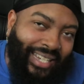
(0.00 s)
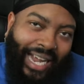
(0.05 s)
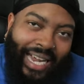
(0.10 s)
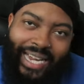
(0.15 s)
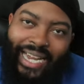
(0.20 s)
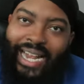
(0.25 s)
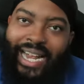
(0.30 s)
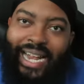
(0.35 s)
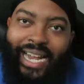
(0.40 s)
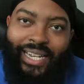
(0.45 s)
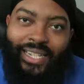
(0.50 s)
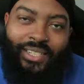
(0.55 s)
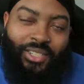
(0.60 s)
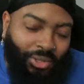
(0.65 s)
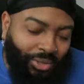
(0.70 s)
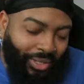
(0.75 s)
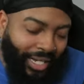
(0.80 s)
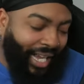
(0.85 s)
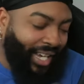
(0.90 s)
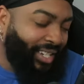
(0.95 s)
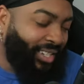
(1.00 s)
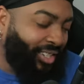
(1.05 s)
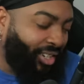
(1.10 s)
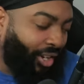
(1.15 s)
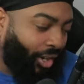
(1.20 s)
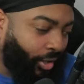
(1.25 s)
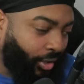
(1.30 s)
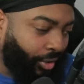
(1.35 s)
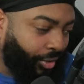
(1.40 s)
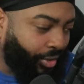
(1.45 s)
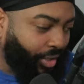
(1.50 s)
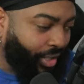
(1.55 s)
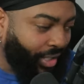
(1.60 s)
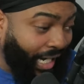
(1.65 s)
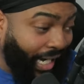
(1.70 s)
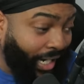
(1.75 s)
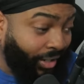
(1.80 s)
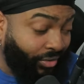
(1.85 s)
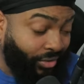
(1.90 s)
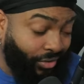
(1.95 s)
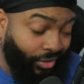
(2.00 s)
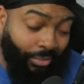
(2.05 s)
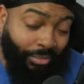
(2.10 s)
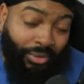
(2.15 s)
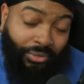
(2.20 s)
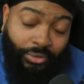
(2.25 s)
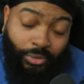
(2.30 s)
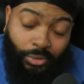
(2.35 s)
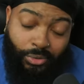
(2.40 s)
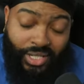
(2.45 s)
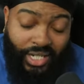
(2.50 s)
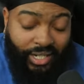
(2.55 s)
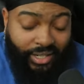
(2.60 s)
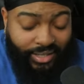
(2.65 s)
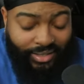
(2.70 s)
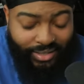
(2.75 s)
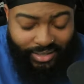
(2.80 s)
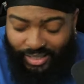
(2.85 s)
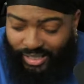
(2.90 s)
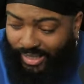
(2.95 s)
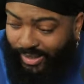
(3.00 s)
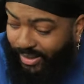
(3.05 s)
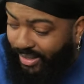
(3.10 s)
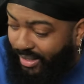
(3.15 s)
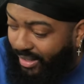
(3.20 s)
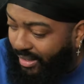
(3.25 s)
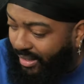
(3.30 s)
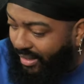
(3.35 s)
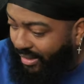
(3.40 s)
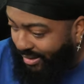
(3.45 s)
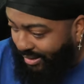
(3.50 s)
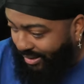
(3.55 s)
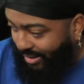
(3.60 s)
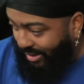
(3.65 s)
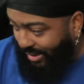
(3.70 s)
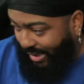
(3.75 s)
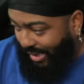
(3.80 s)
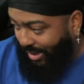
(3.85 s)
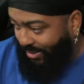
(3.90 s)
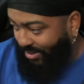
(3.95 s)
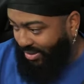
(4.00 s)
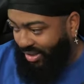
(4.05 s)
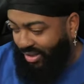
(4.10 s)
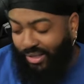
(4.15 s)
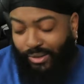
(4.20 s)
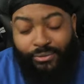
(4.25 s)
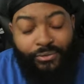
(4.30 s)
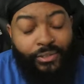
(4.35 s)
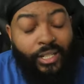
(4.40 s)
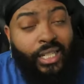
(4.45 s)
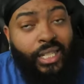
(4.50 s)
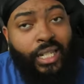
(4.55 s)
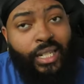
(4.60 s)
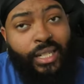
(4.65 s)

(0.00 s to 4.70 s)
had. You guys saw it on the live stream. If you was there to see it, I was just defeated.